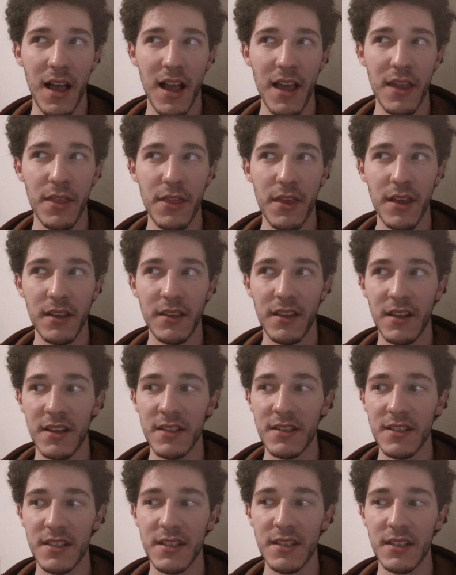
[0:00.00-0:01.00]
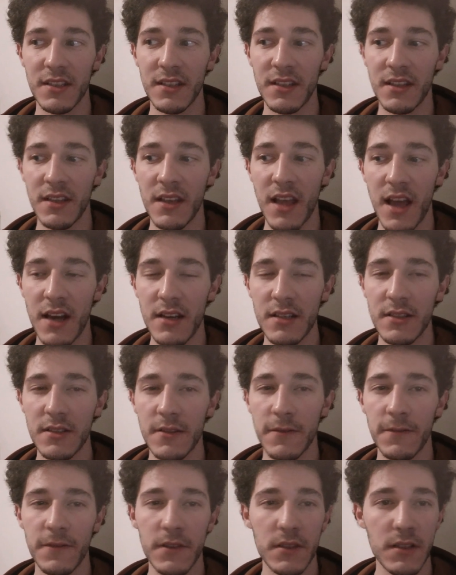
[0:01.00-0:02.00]
I think that it's not as
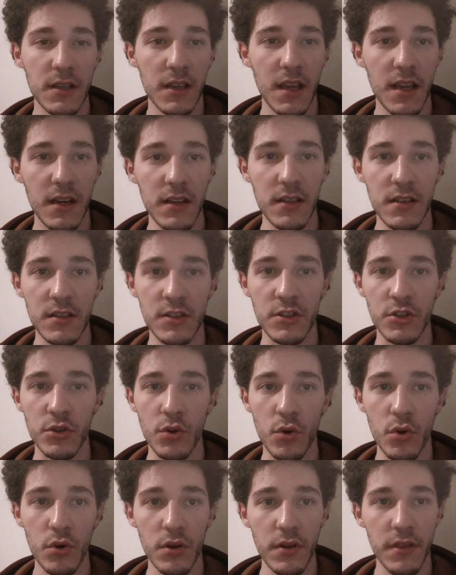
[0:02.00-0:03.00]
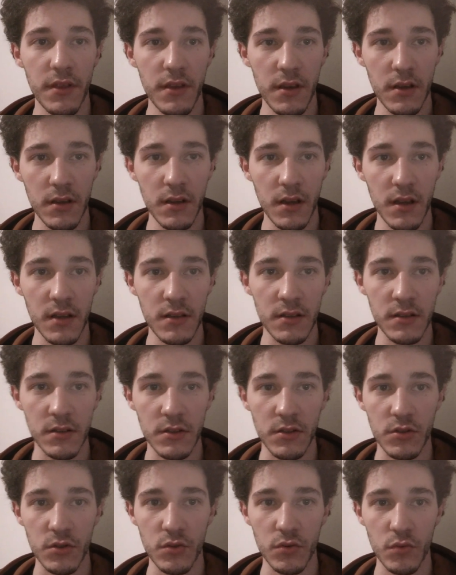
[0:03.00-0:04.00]
sophisticated as your thing,
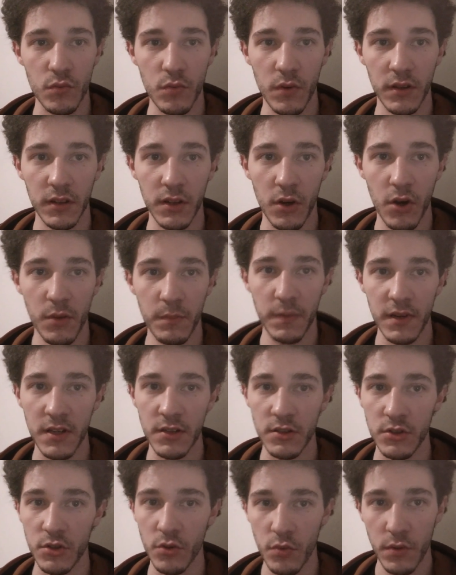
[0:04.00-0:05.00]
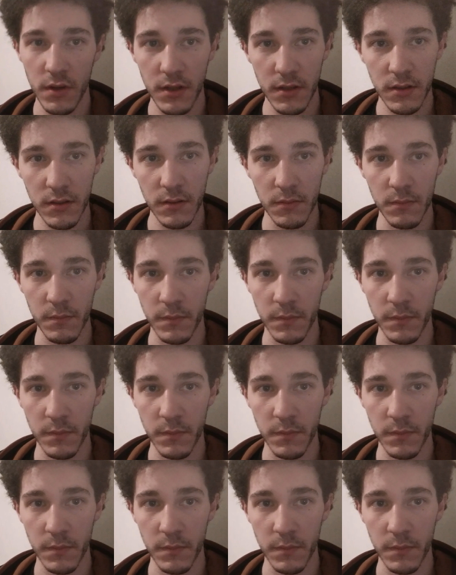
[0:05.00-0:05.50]
as what the company is doing.